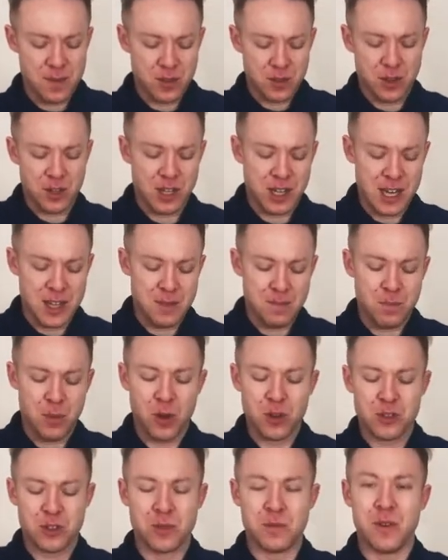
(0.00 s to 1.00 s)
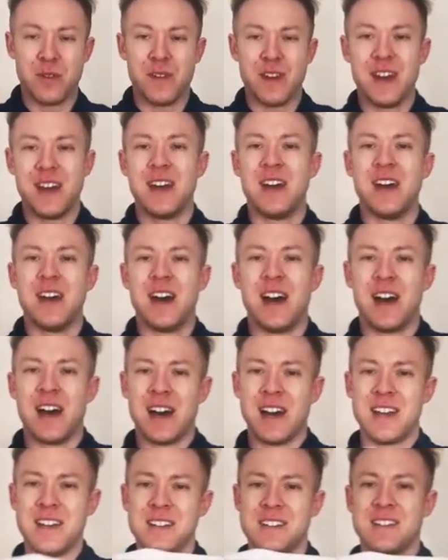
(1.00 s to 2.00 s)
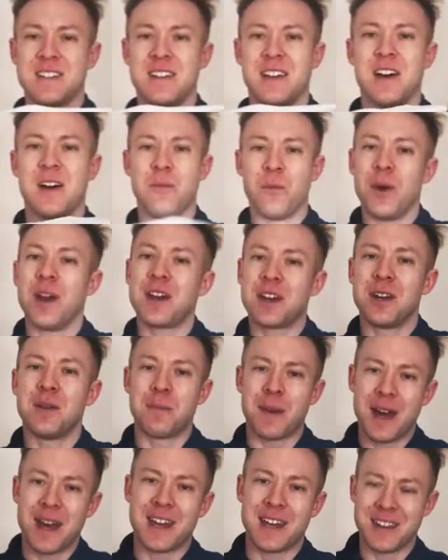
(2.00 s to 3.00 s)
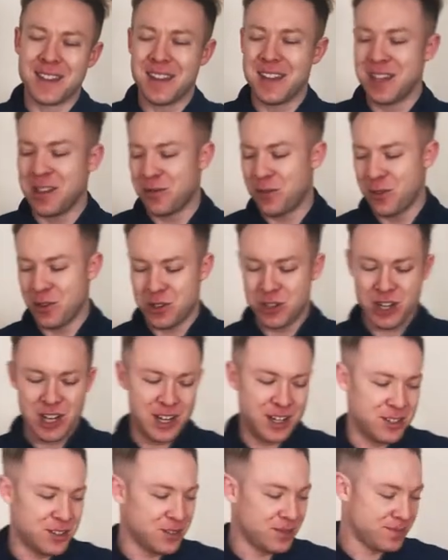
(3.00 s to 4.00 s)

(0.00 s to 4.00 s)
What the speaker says: It's gonna get the bottom of it, and we're going to bake in these for a change.